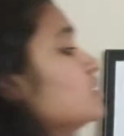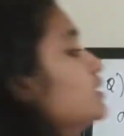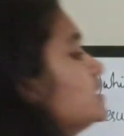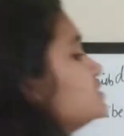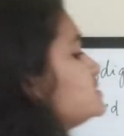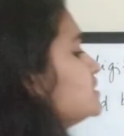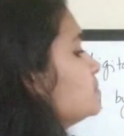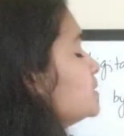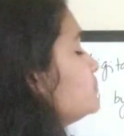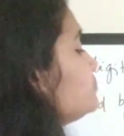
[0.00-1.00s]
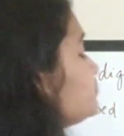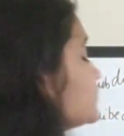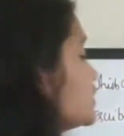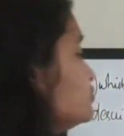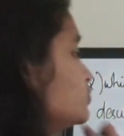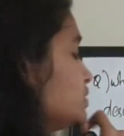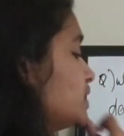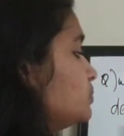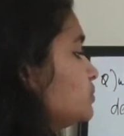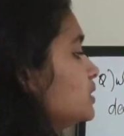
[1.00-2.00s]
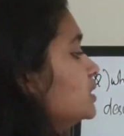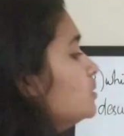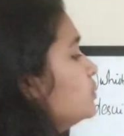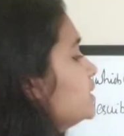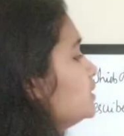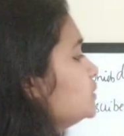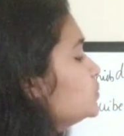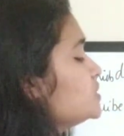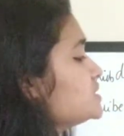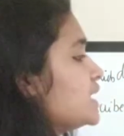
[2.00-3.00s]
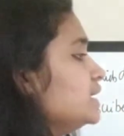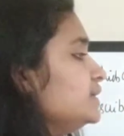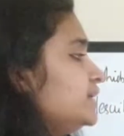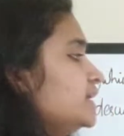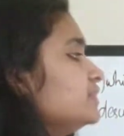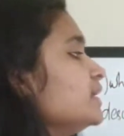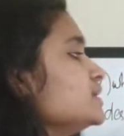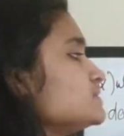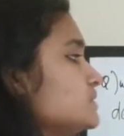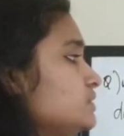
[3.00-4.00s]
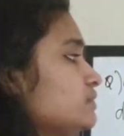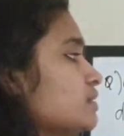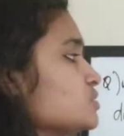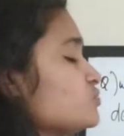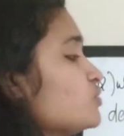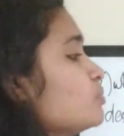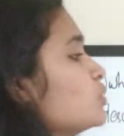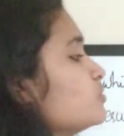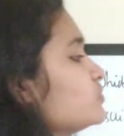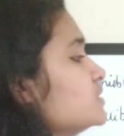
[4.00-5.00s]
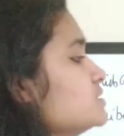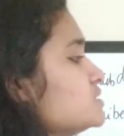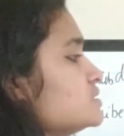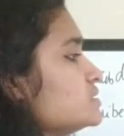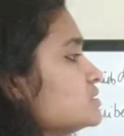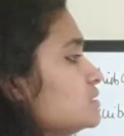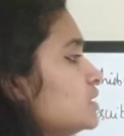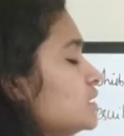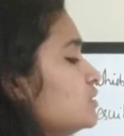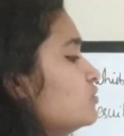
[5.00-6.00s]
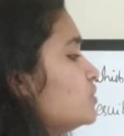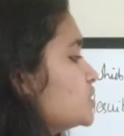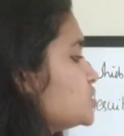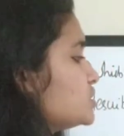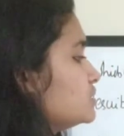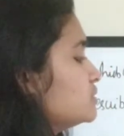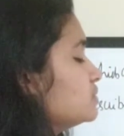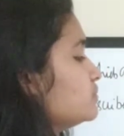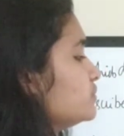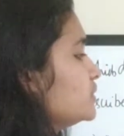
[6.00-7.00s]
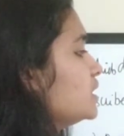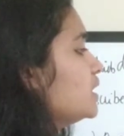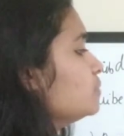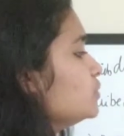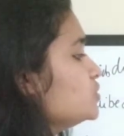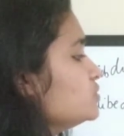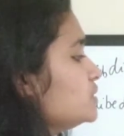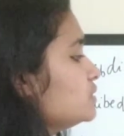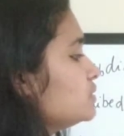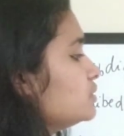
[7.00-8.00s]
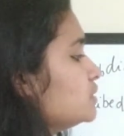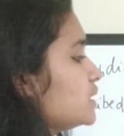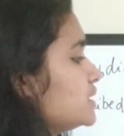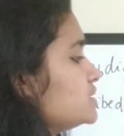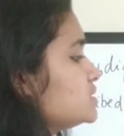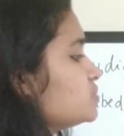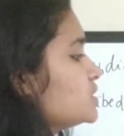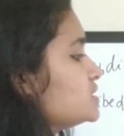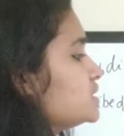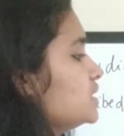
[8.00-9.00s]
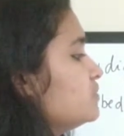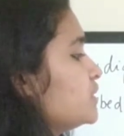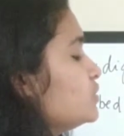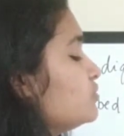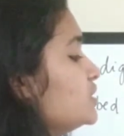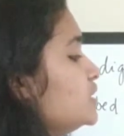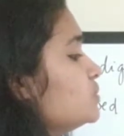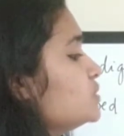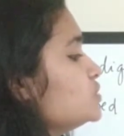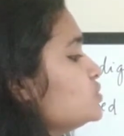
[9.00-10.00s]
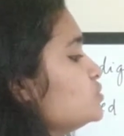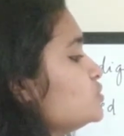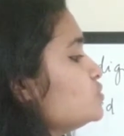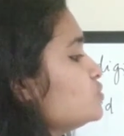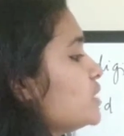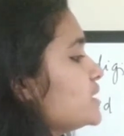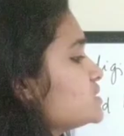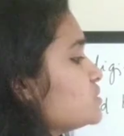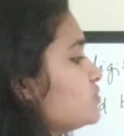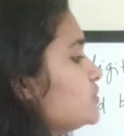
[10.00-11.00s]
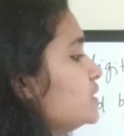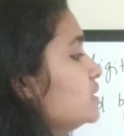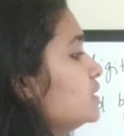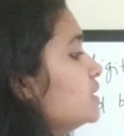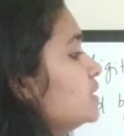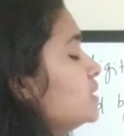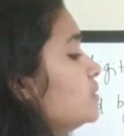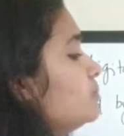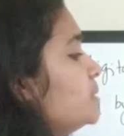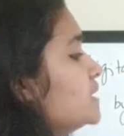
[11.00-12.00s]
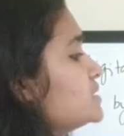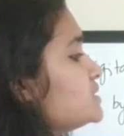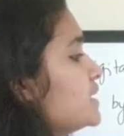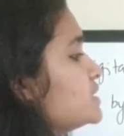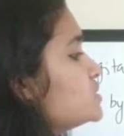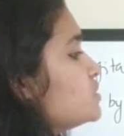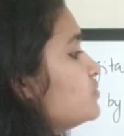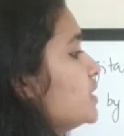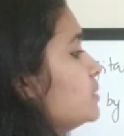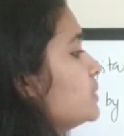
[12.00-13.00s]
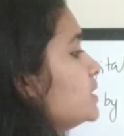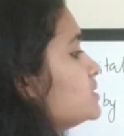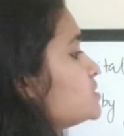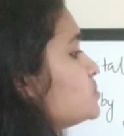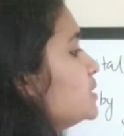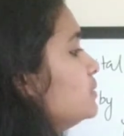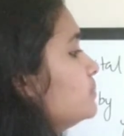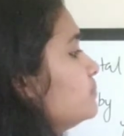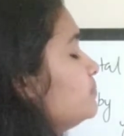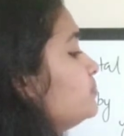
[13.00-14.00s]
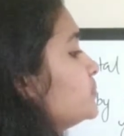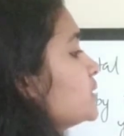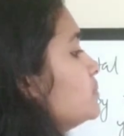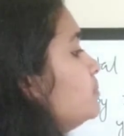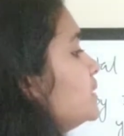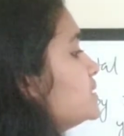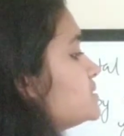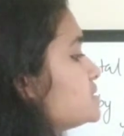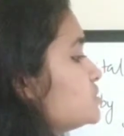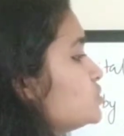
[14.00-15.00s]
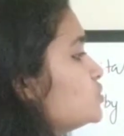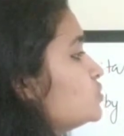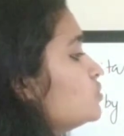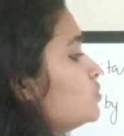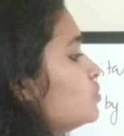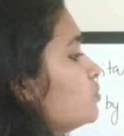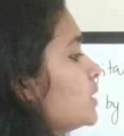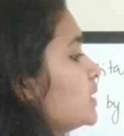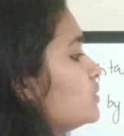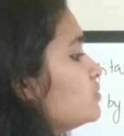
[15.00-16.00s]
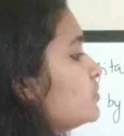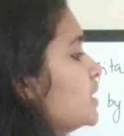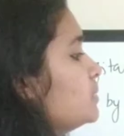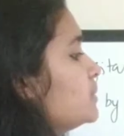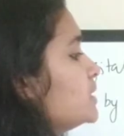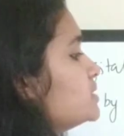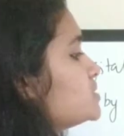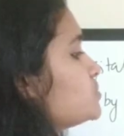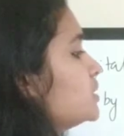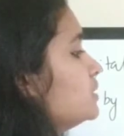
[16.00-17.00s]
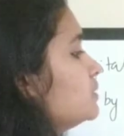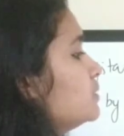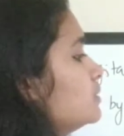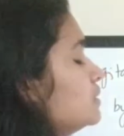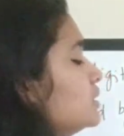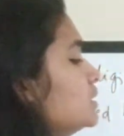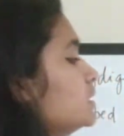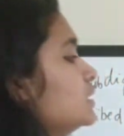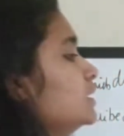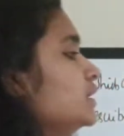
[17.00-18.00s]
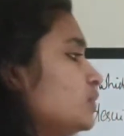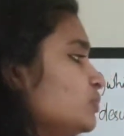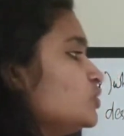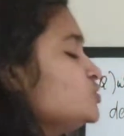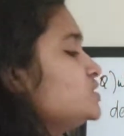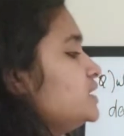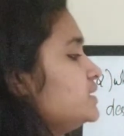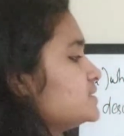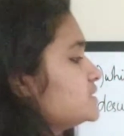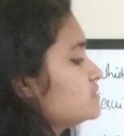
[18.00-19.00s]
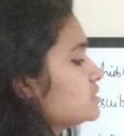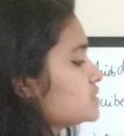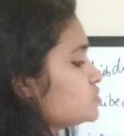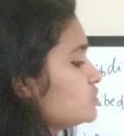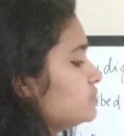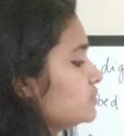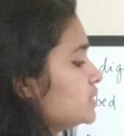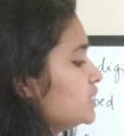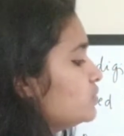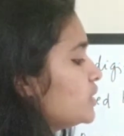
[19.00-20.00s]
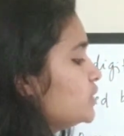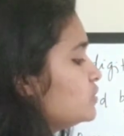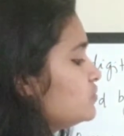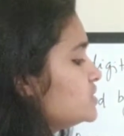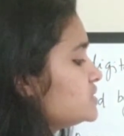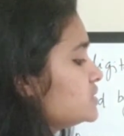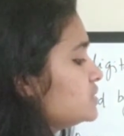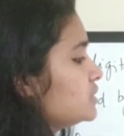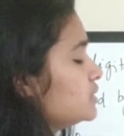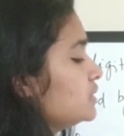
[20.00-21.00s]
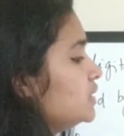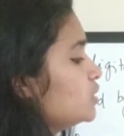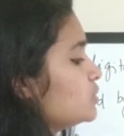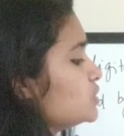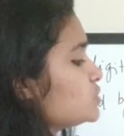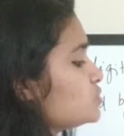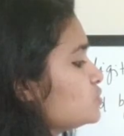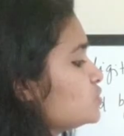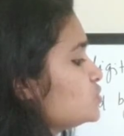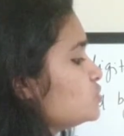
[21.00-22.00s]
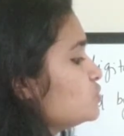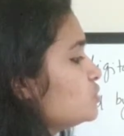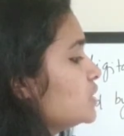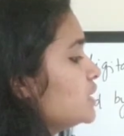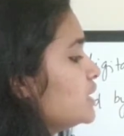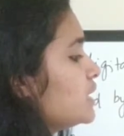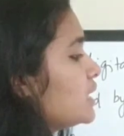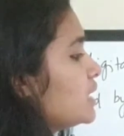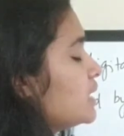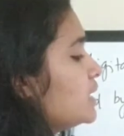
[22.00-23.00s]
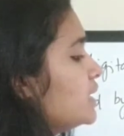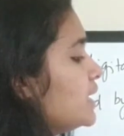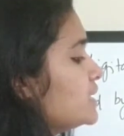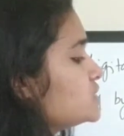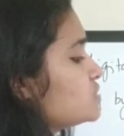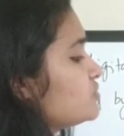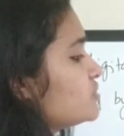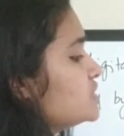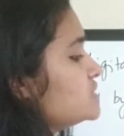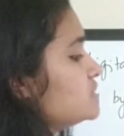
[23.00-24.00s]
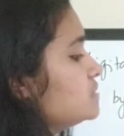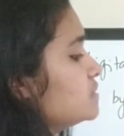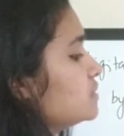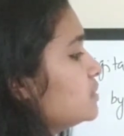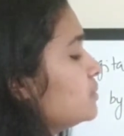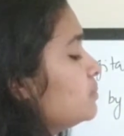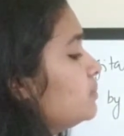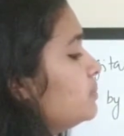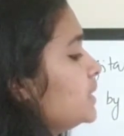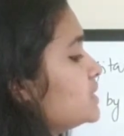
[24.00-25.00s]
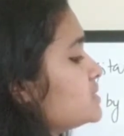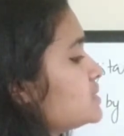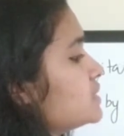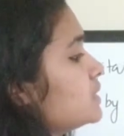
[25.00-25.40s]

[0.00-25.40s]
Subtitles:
or unstable. For that, what I'll do is I'll take the ISRO transform of this function. I'm going to write it once again, y of n equal to 2 x of n plus x of n minus 1 plus 2 y of n minus 1. Now I'm going to take the ISRO transform, then y of z equal to 2 x of z plus